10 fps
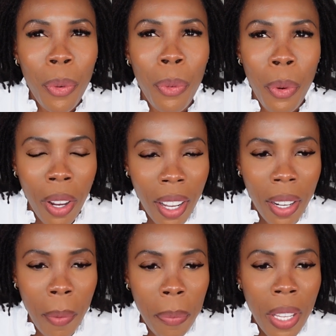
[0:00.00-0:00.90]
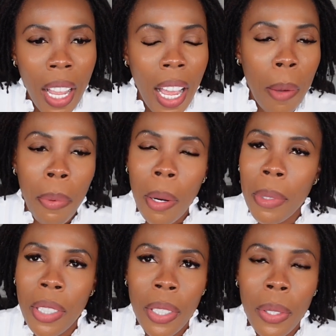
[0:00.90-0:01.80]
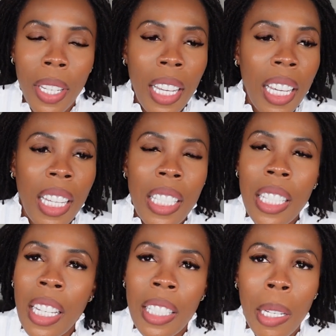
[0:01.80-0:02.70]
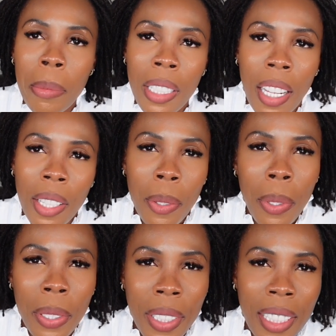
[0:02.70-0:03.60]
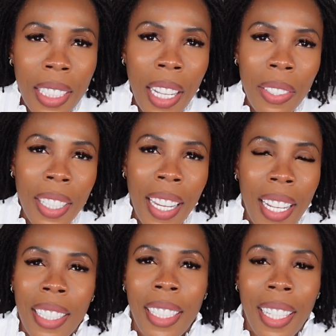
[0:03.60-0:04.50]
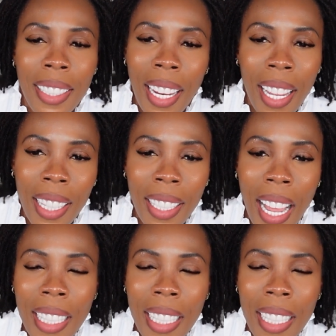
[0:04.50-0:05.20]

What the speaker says: run. I promise you, it's not something that you want to sit down there and